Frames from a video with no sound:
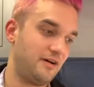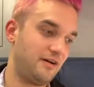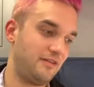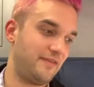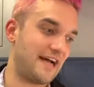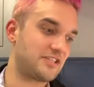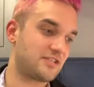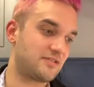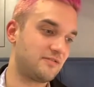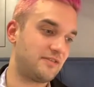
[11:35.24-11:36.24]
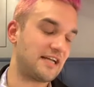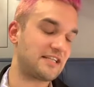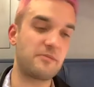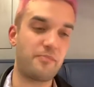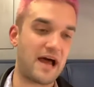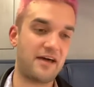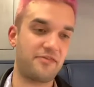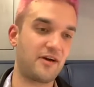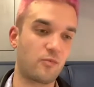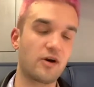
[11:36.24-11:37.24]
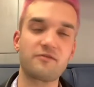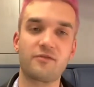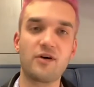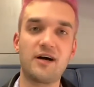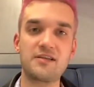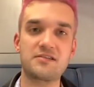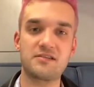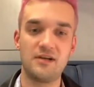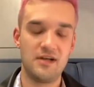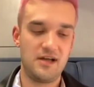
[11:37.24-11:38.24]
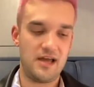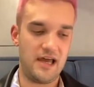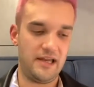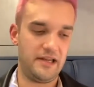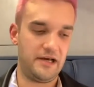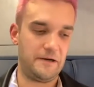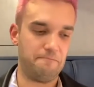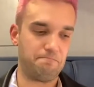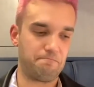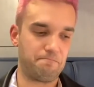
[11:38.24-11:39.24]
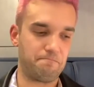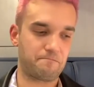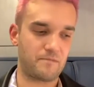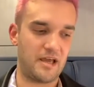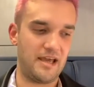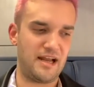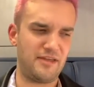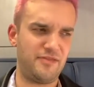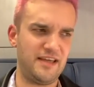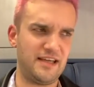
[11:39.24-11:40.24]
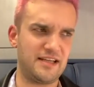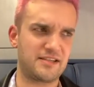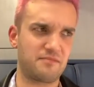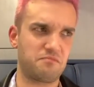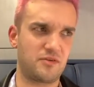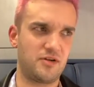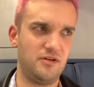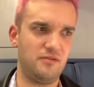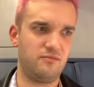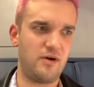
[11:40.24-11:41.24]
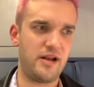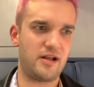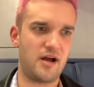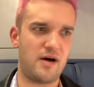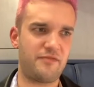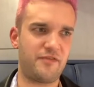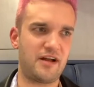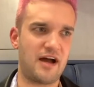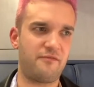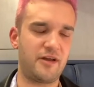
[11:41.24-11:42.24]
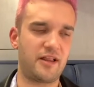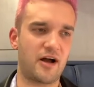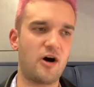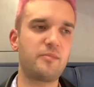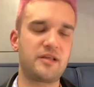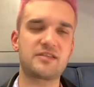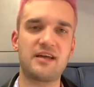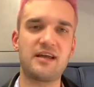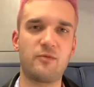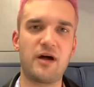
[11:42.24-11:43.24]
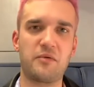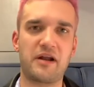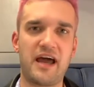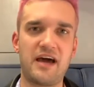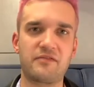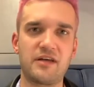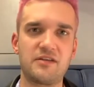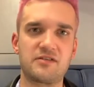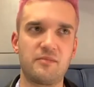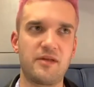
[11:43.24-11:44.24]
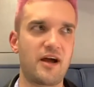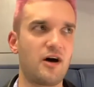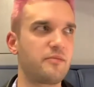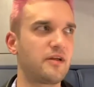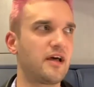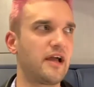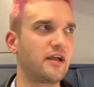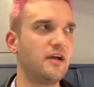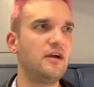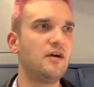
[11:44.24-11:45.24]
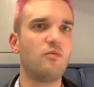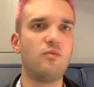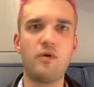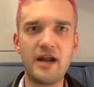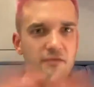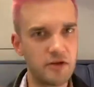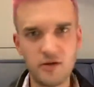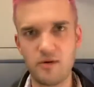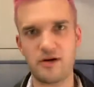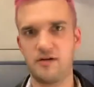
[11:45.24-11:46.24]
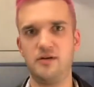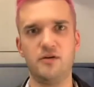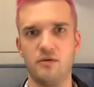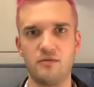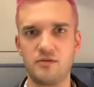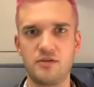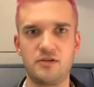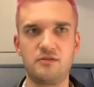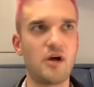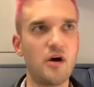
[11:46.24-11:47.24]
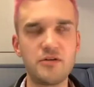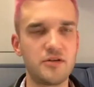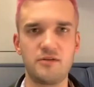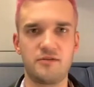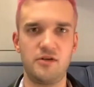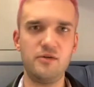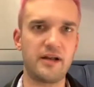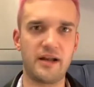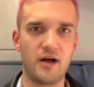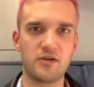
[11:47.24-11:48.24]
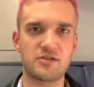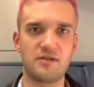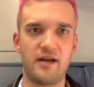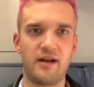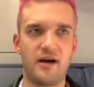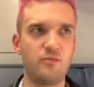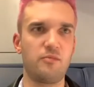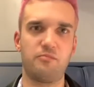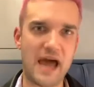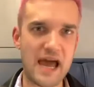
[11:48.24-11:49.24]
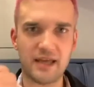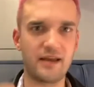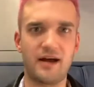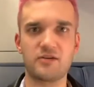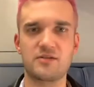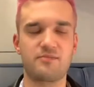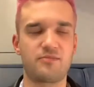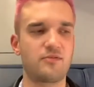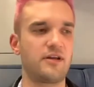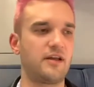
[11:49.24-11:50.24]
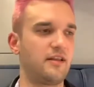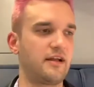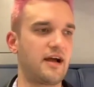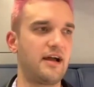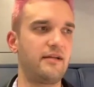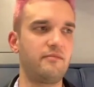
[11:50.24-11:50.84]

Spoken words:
that's the path that worked for us, and I think it's a good way to go. I feel like I'll be the same way when I have kids someday. I'll be like, whatever you want to do, go do it, and I will back it. I'll support it. Like, I